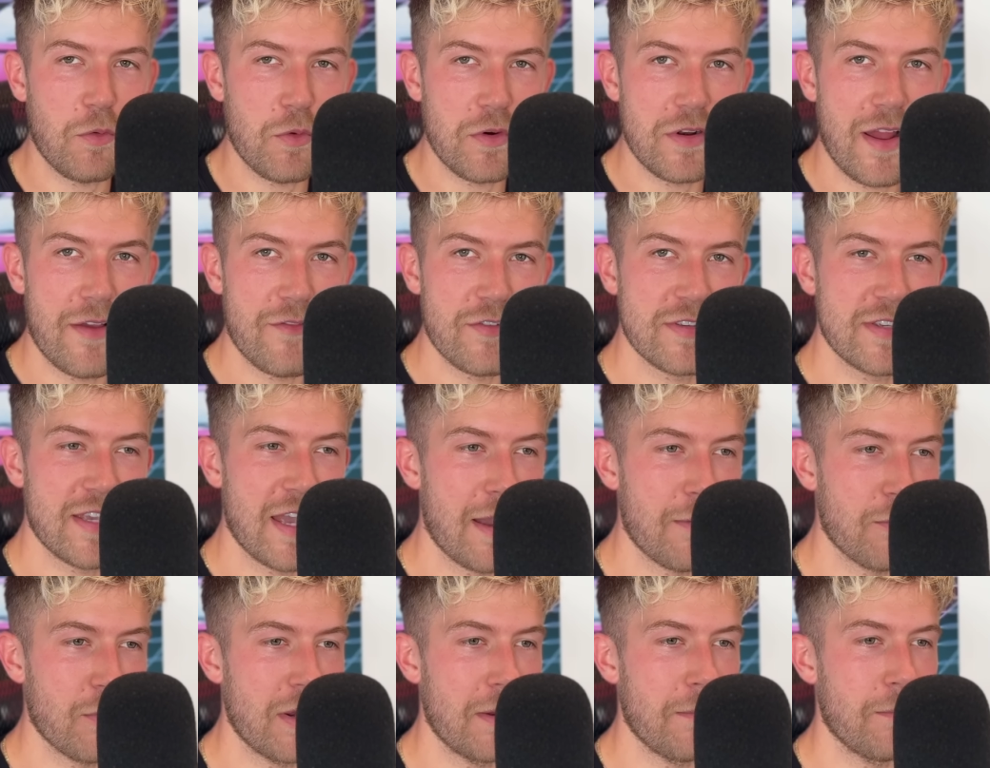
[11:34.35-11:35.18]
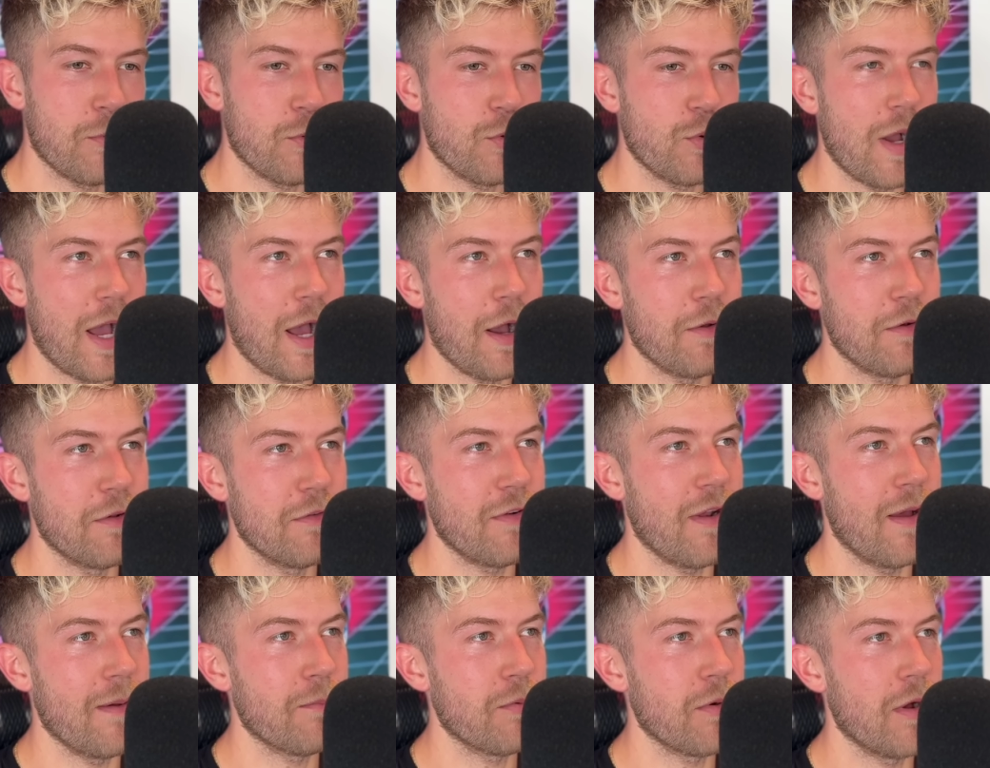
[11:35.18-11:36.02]
I wouldn't ever say I'm really proud
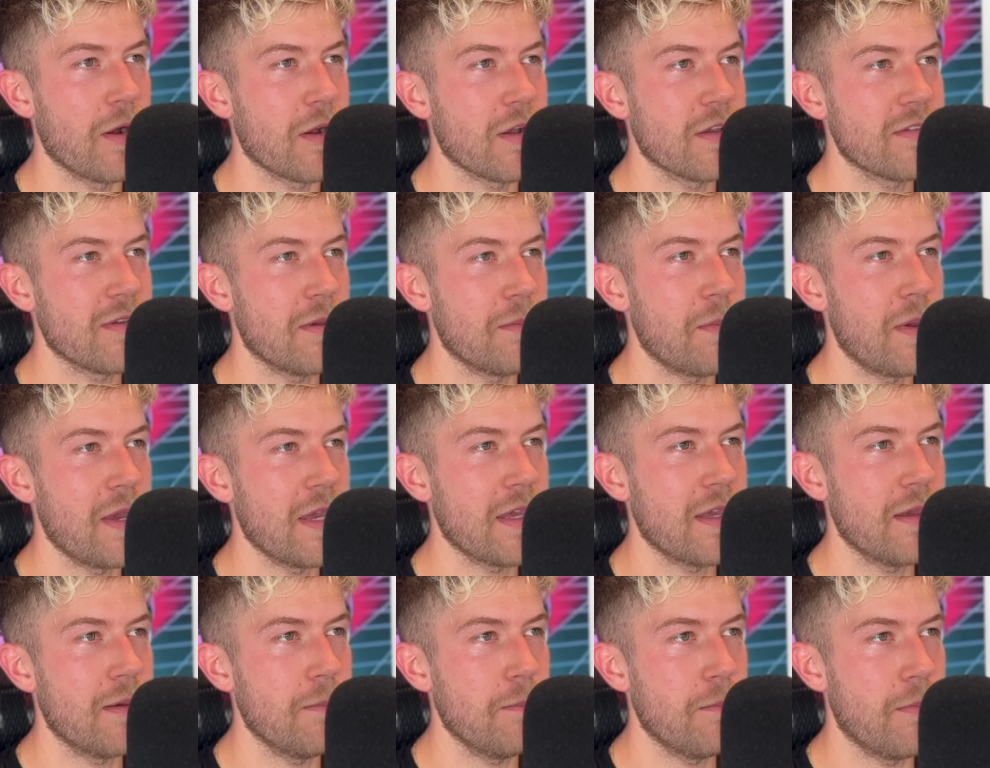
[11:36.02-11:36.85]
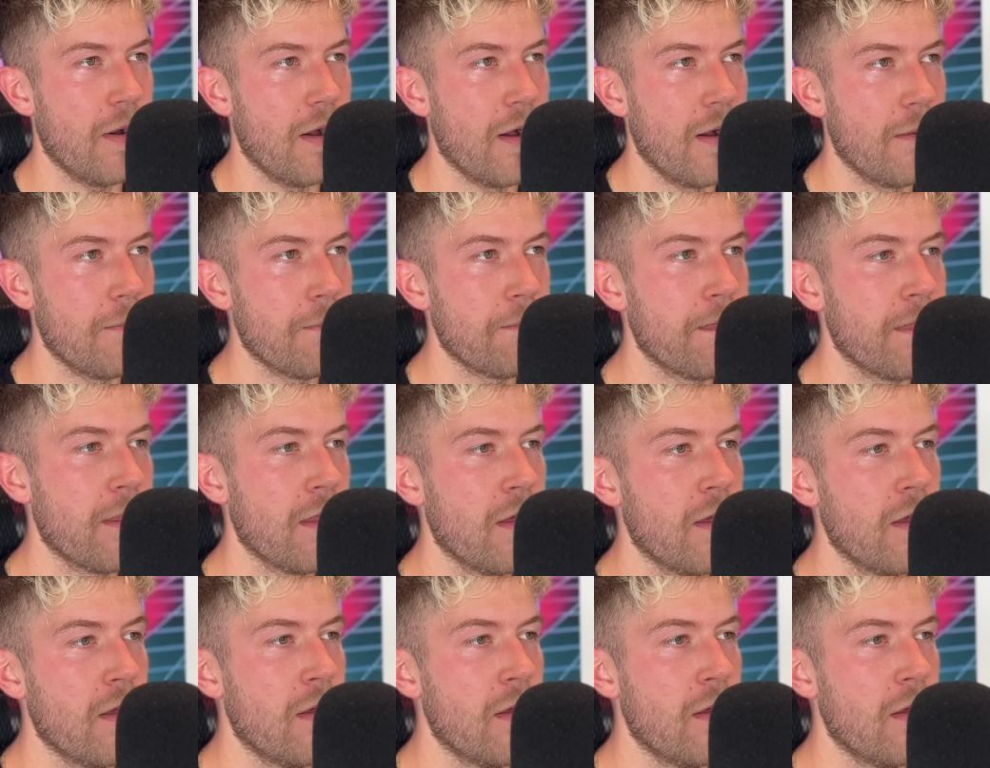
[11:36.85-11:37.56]
of like progress I'm making, but